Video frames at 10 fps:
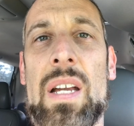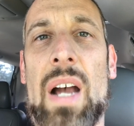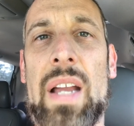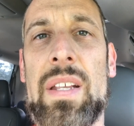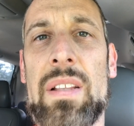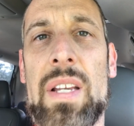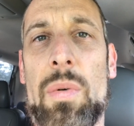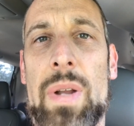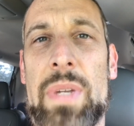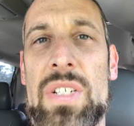Ideally, you
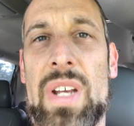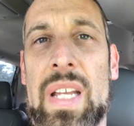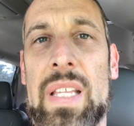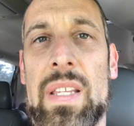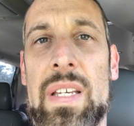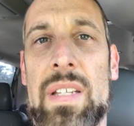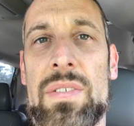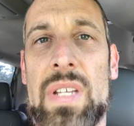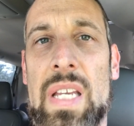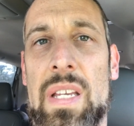want to be checking
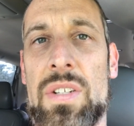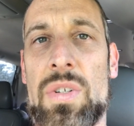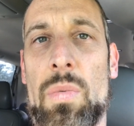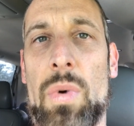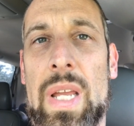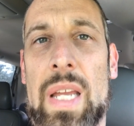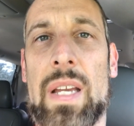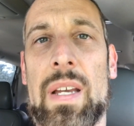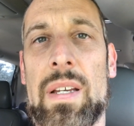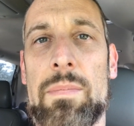these each
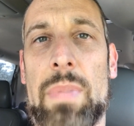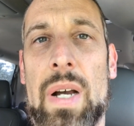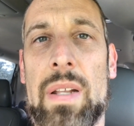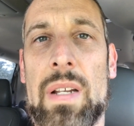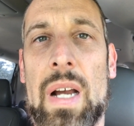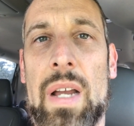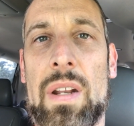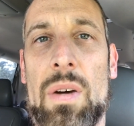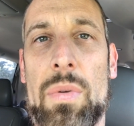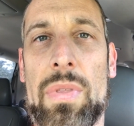week, but I
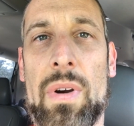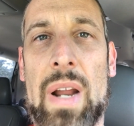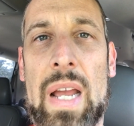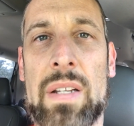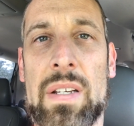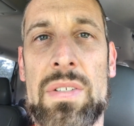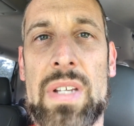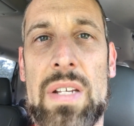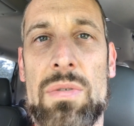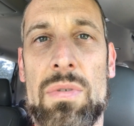know with our hectic
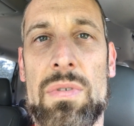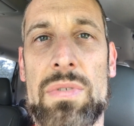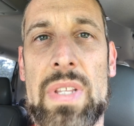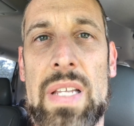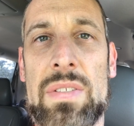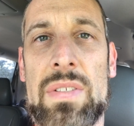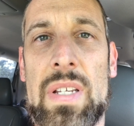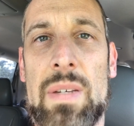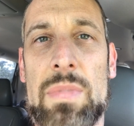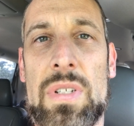schedules that
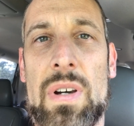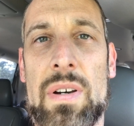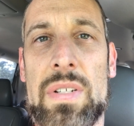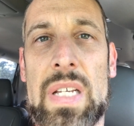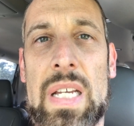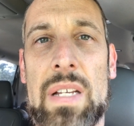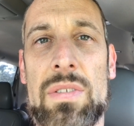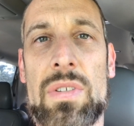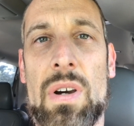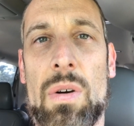seems daunting,
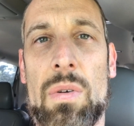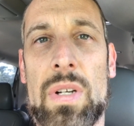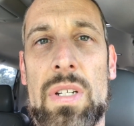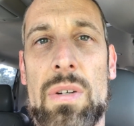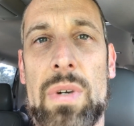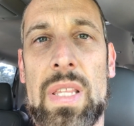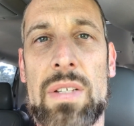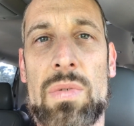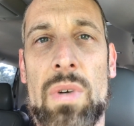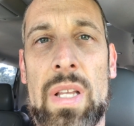so doing
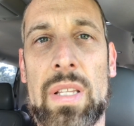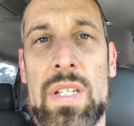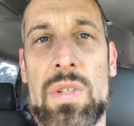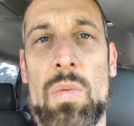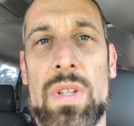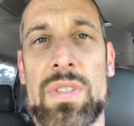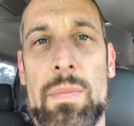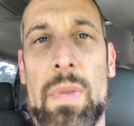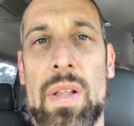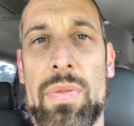this at least once a
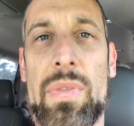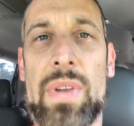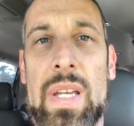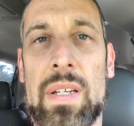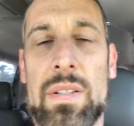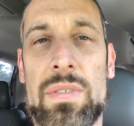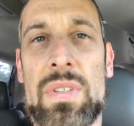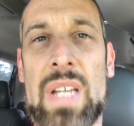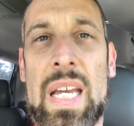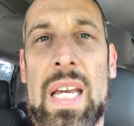month is